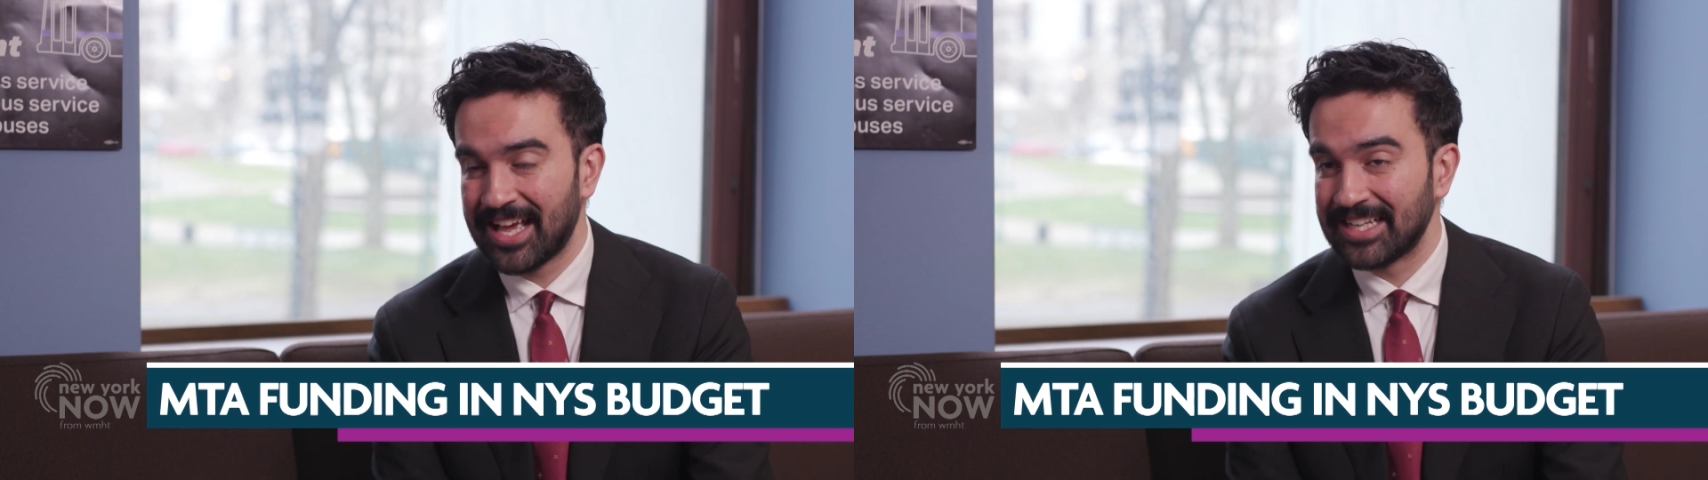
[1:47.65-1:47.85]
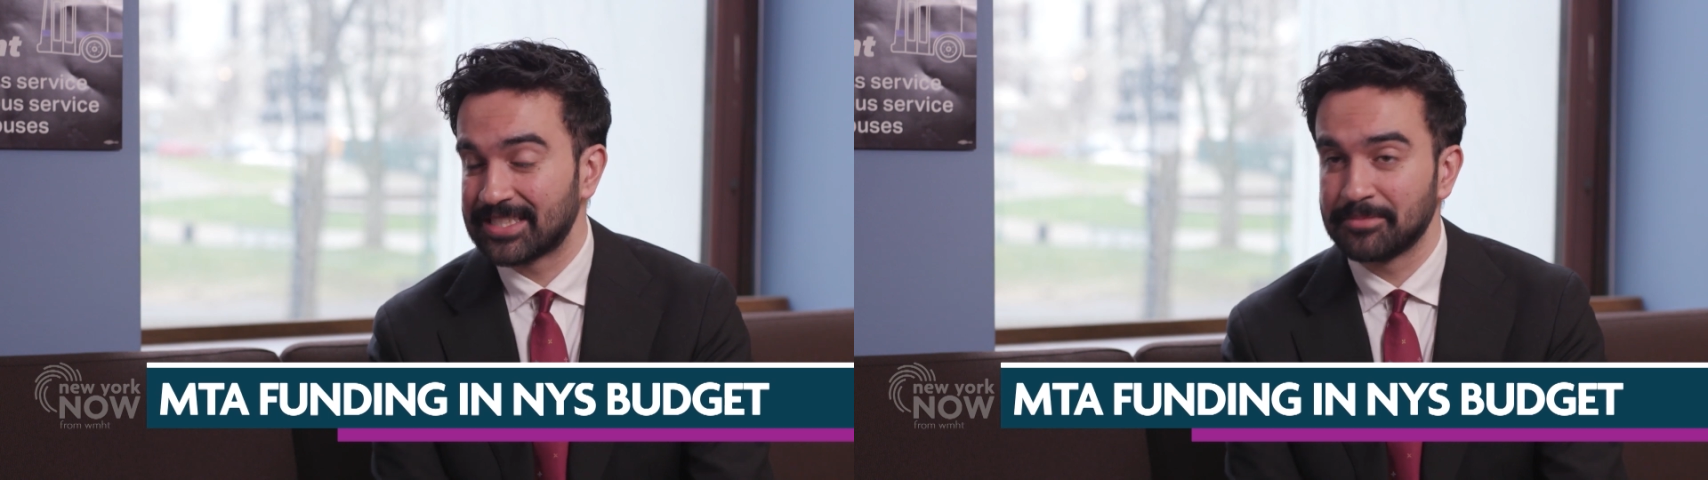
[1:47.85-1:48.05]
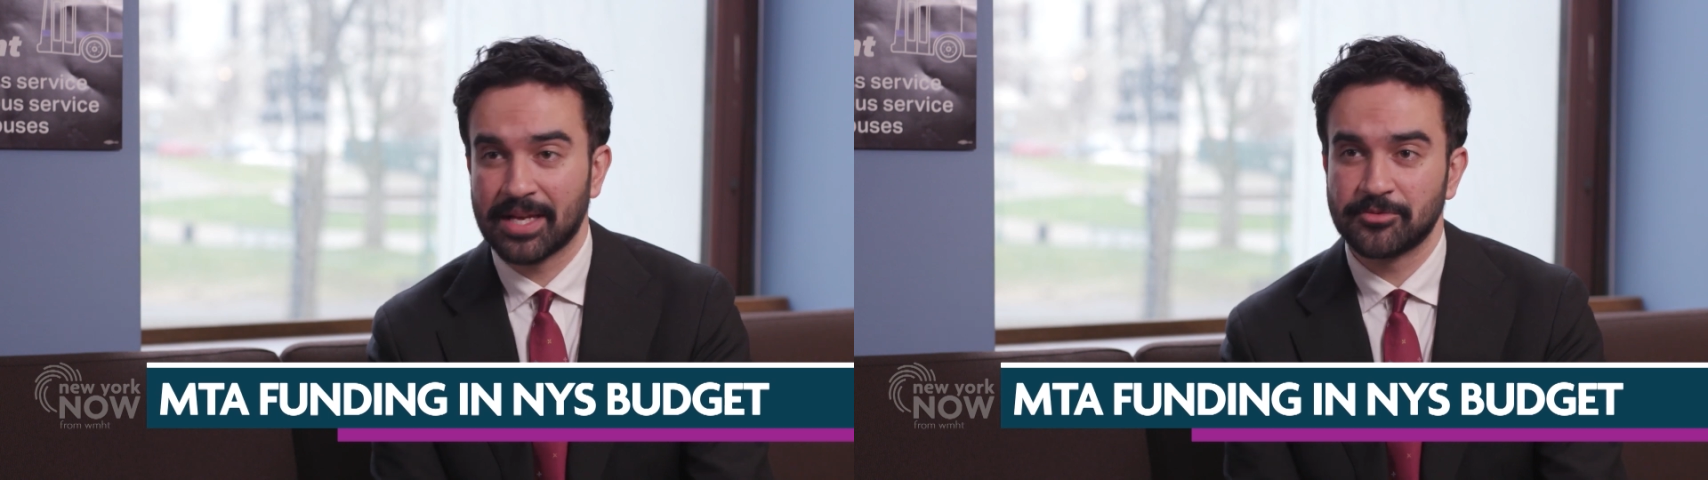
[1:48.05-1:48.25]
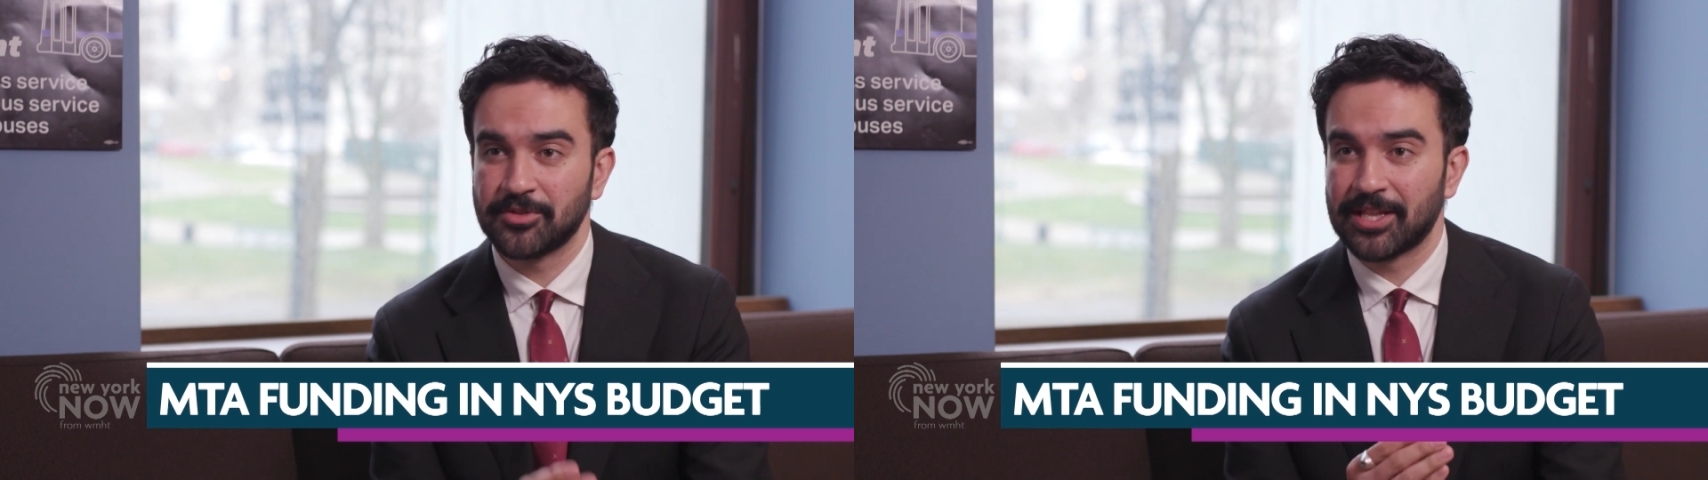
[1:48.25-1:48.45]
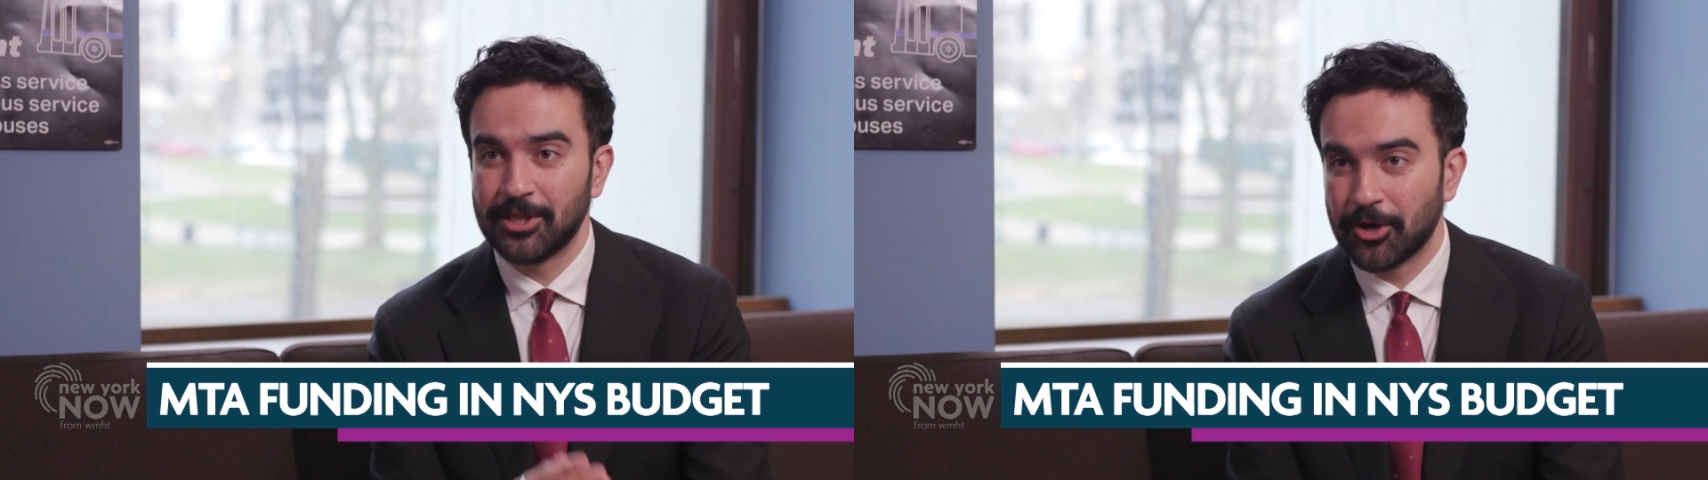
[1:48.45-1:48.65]
And sometimes when
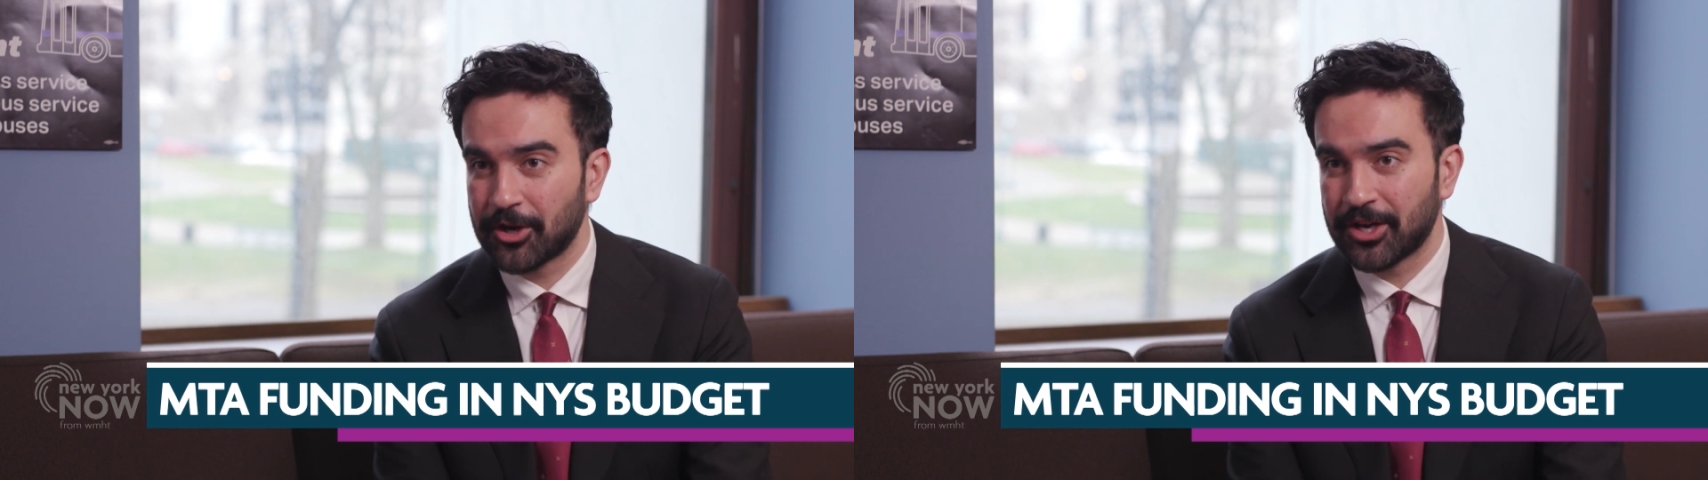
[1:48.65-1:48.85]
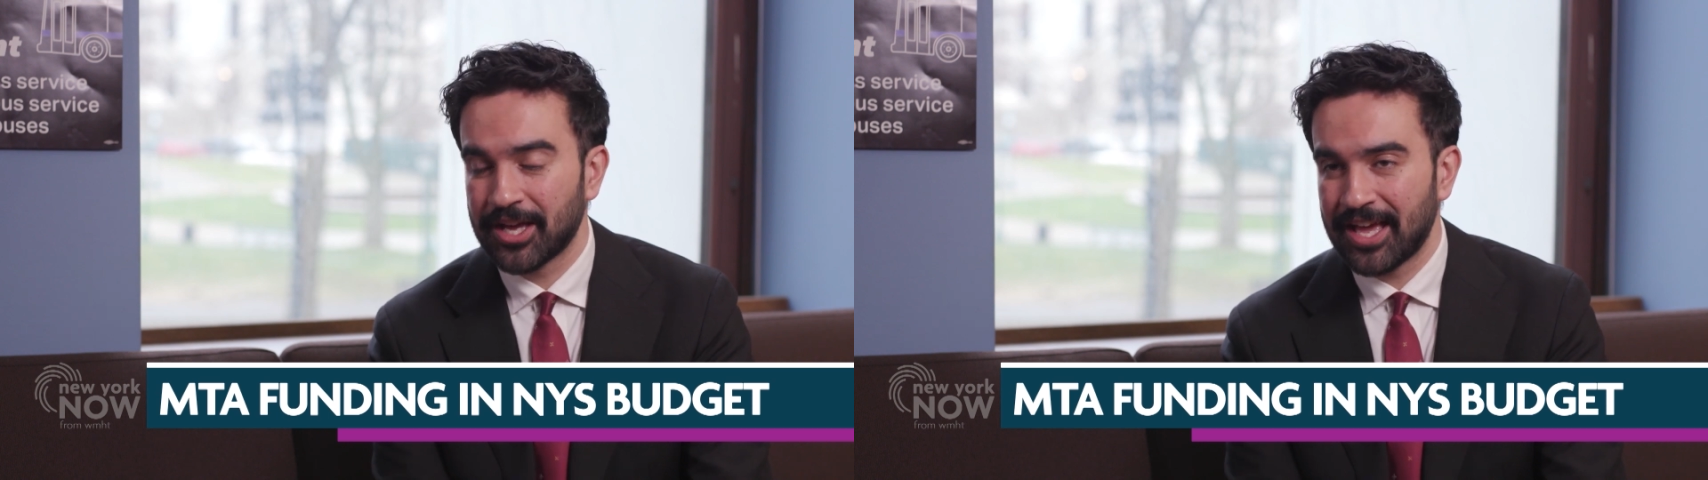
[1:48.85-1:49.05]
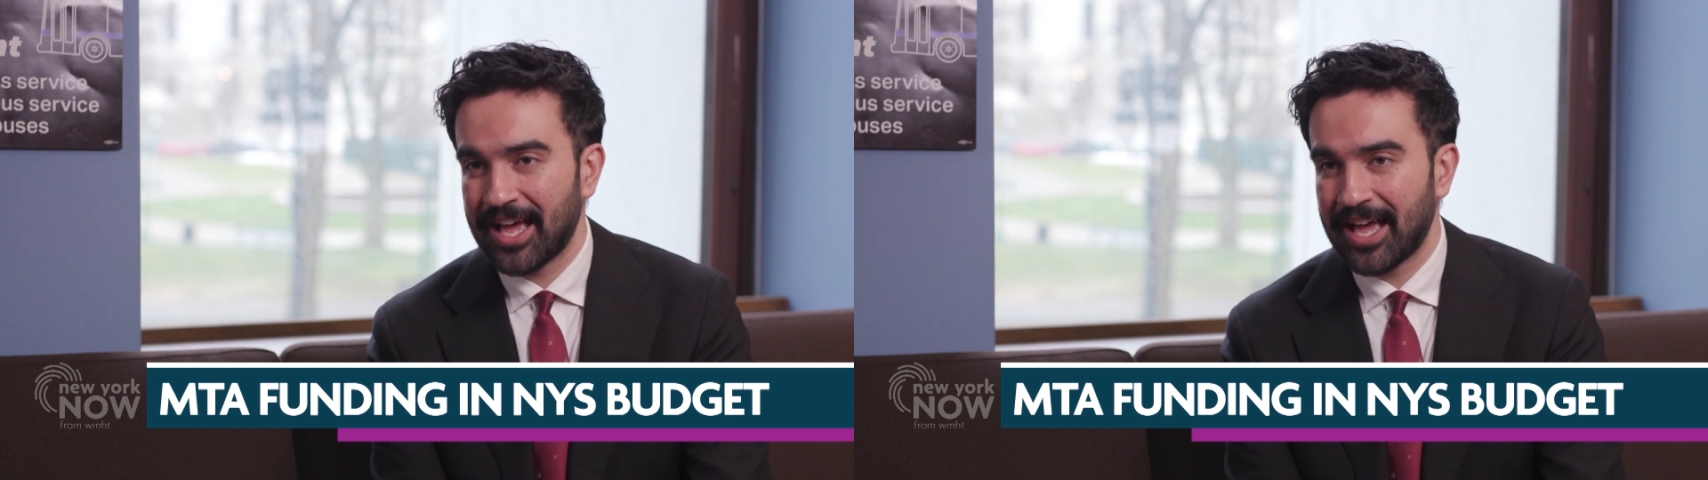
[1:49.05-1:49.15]
they look